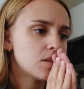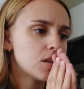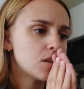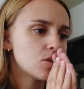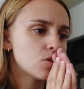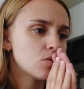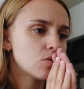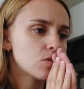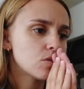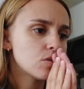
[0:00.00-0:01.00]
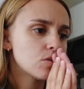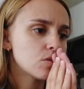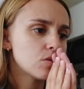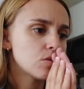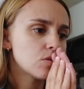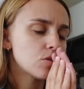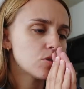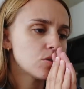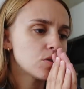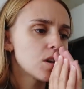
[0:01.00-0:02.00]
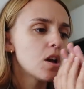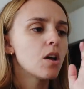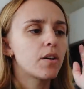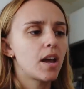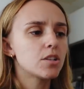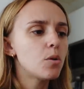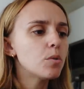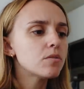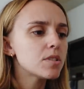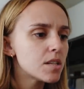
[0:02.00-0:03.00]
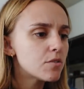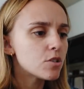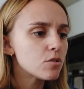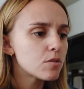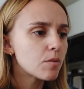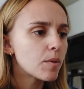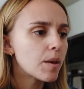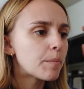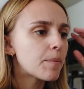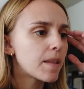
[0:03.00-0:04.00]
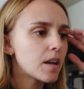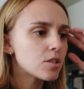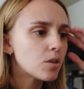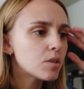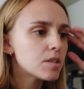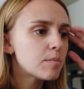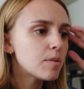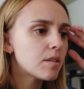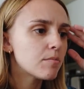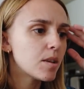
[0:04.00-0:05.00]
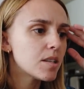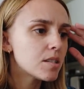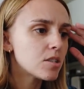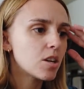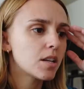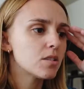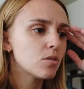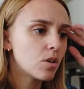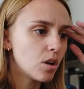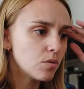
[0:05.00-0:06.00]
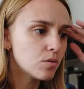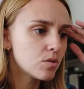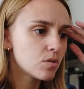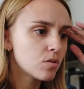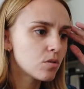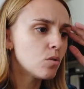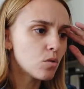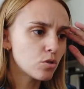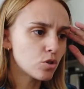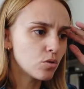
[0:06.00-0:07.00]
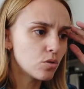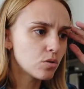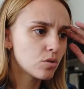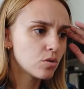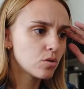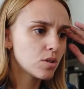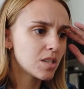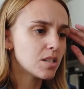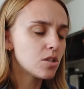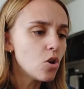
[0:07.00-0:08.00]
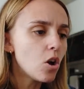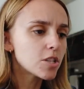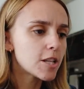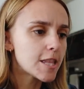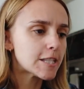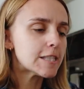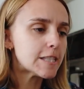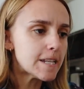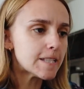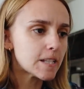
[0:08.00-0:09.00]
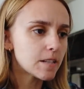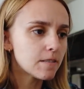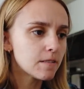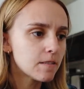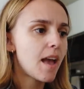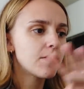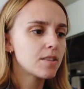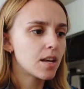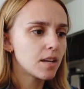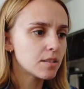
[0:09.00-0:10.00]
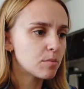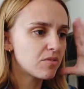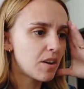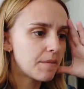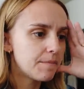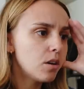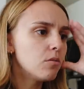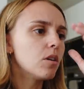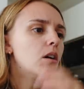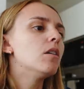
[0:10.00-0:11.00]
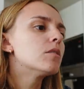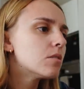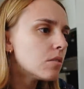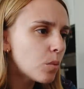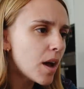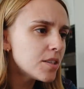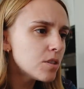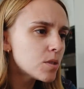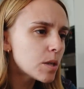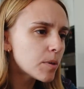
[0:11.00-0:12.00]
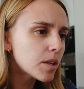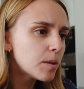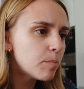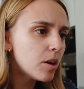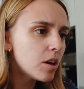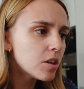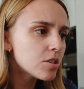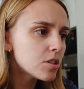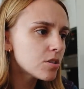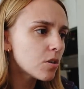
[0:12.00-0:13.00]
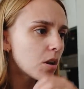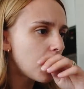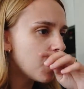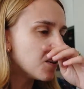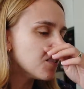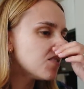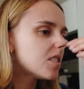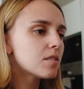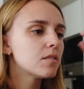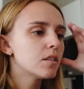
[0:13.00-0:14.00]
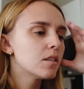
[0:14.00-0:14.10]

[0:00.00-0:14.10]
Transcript: jeans, shorts, dresses, skirts, shoes. Okay, I don't want to receive shoes from them, and I don't want to see bla blazers and jackets or coats or shorts. 'Tis not the season. Everything else will be fine. Oh God. Where do you typically purchase your clothes?